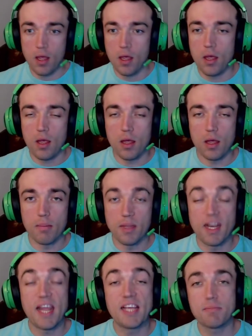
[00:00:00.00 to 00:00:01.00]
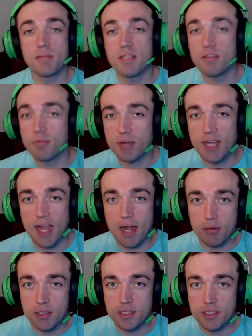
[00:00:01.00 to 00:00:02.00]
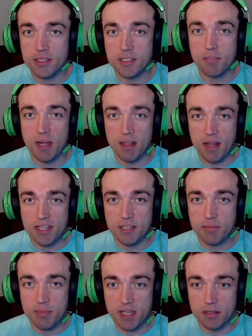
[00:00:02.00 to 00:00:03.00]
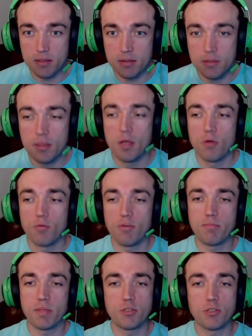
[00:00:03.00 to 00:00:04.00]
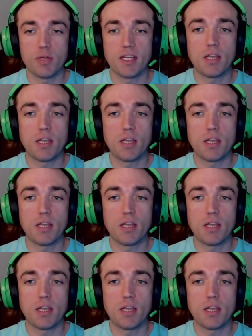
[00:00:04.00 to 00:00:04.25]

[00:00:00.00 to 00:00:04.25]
it has been 3 hours since my last meal. We've been drinking